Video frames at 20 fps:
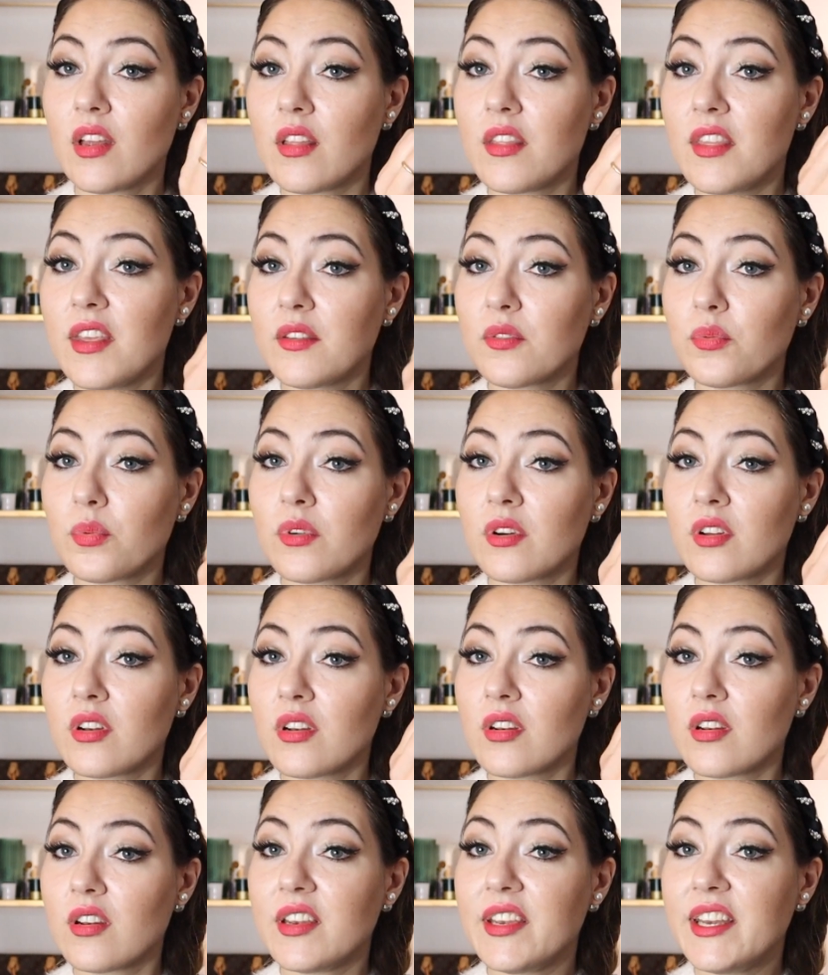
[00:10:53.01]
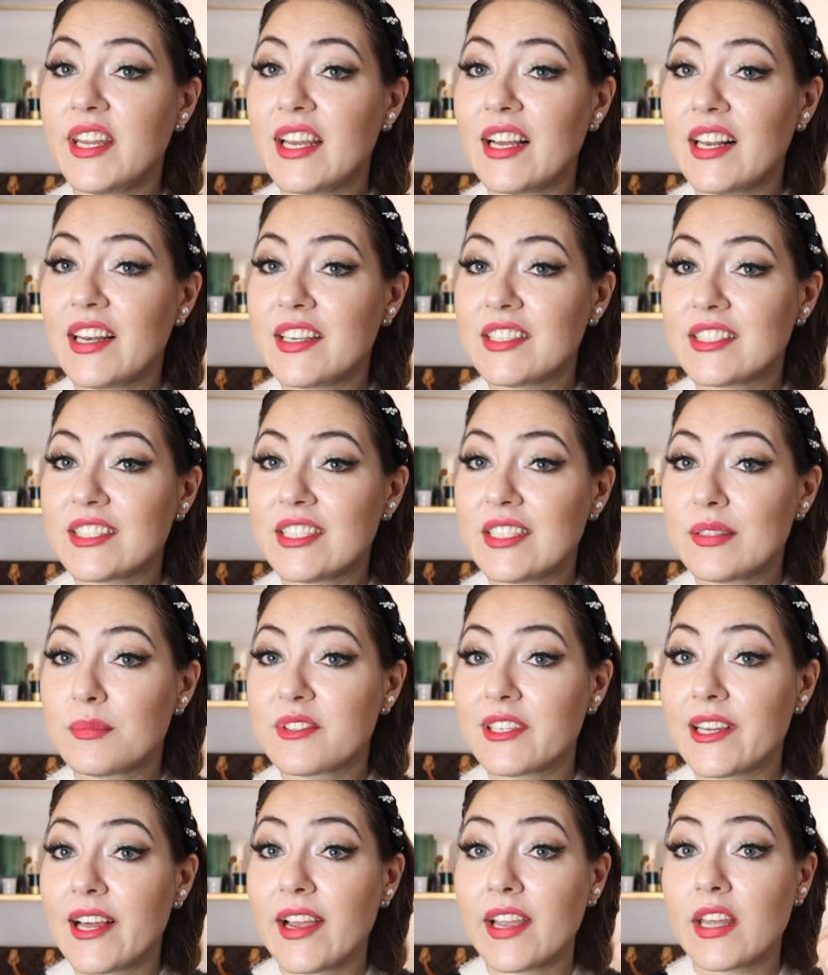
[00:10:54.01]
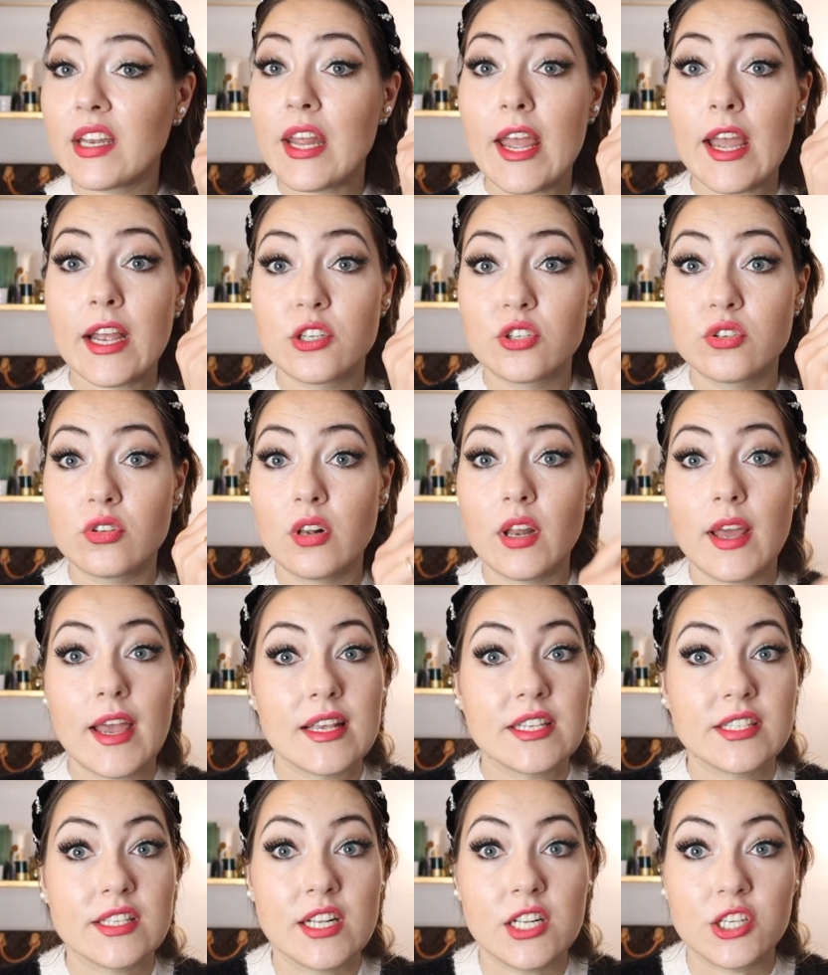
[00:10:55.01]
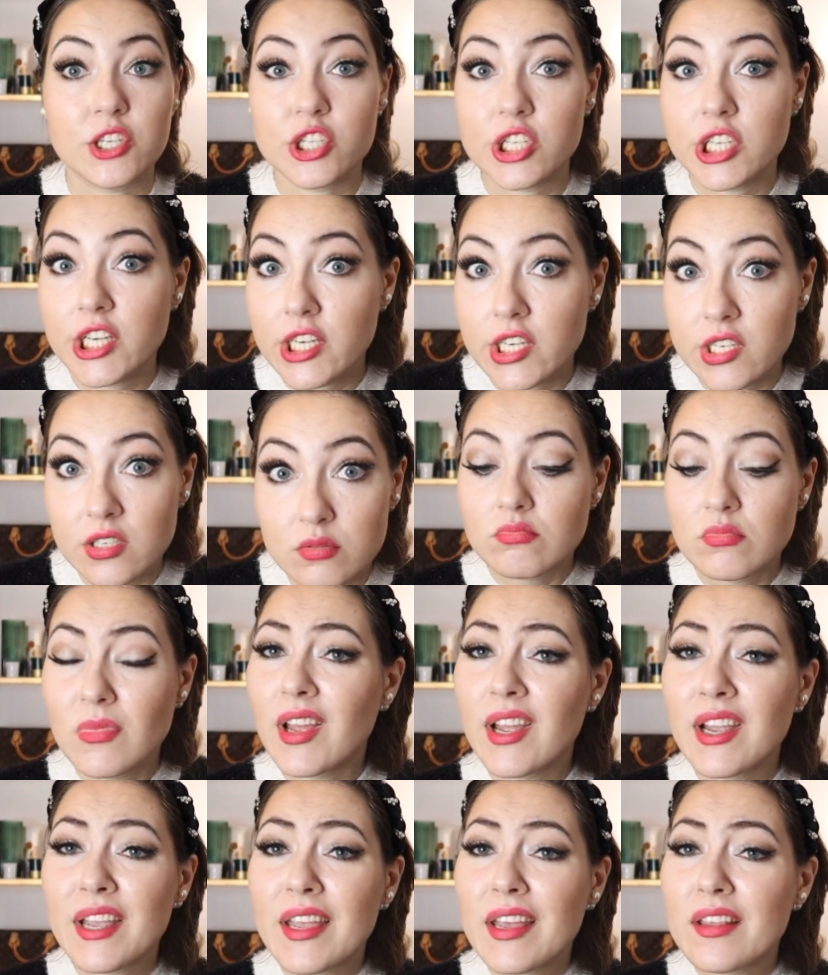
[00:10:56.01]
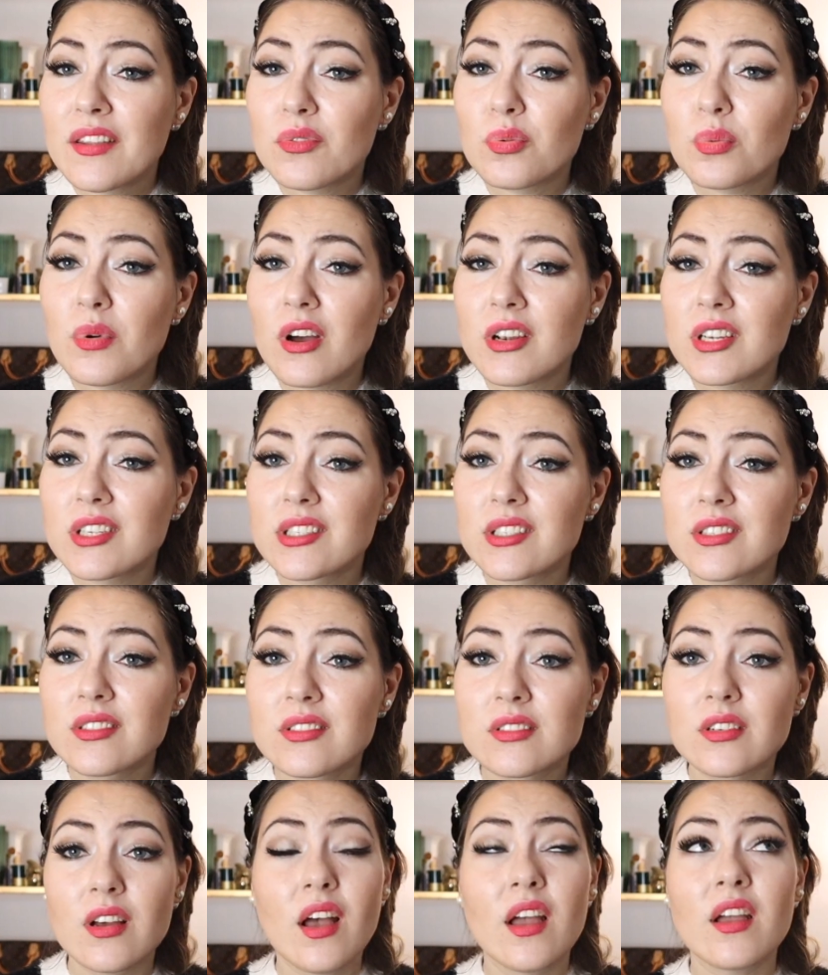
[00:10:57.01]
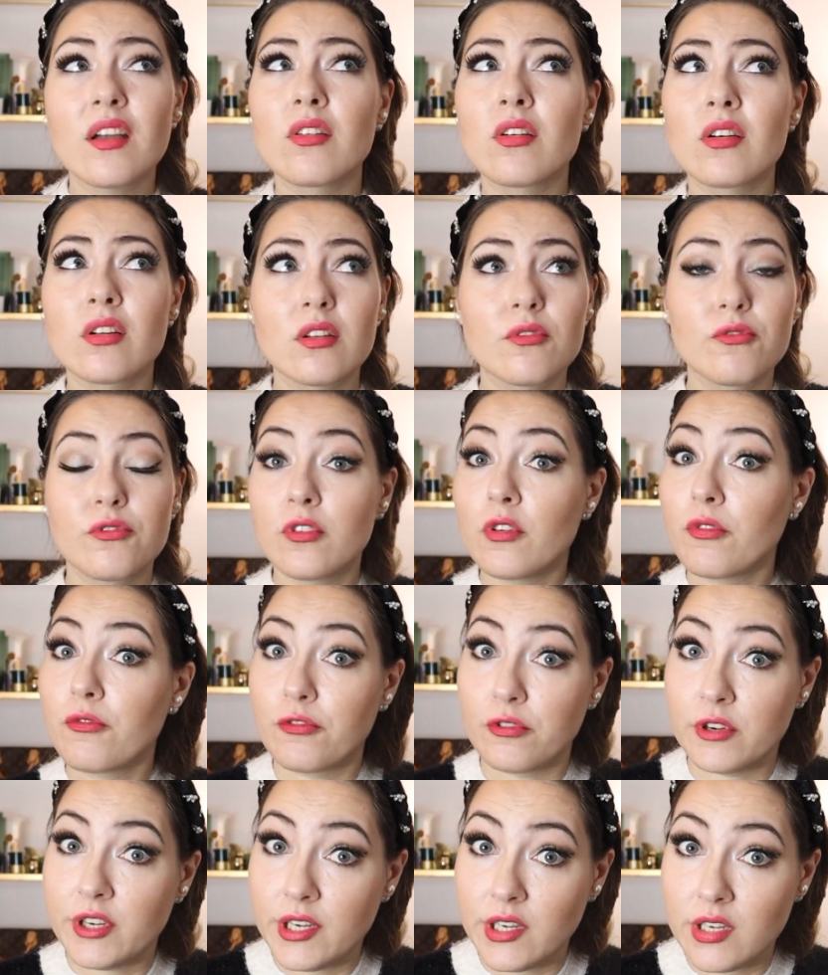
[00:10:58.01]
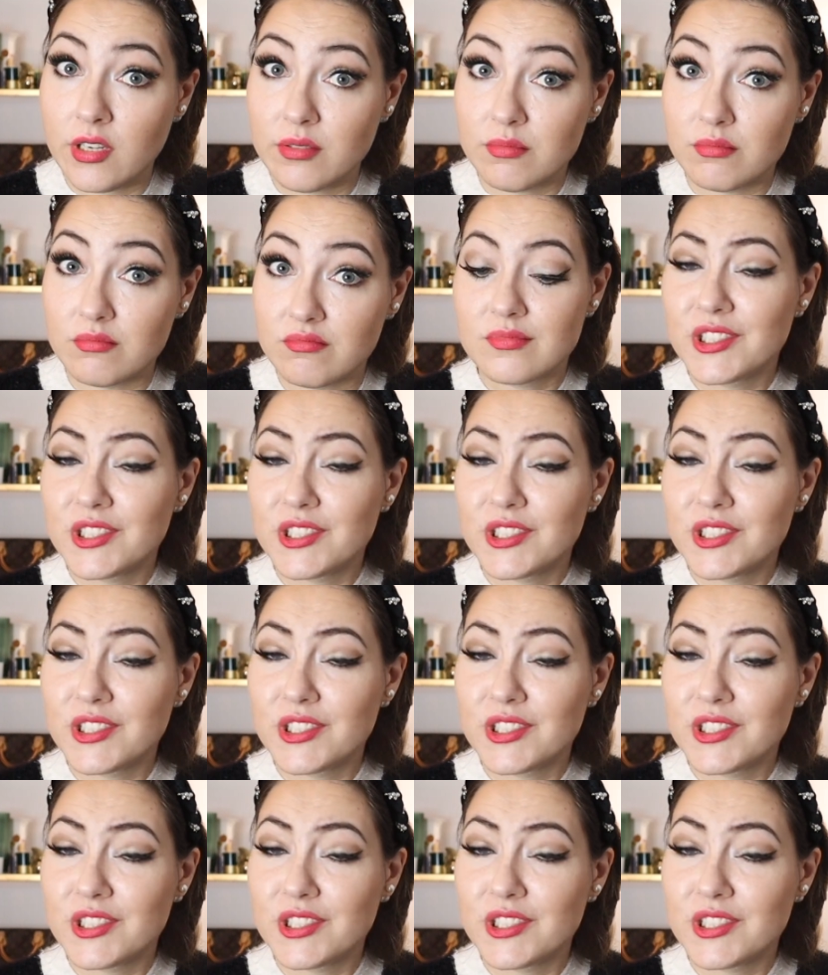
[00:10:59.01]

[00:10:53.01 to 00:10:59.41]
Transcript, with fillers: This one nearly seems like an actual S L G. And guess what? I got it for free.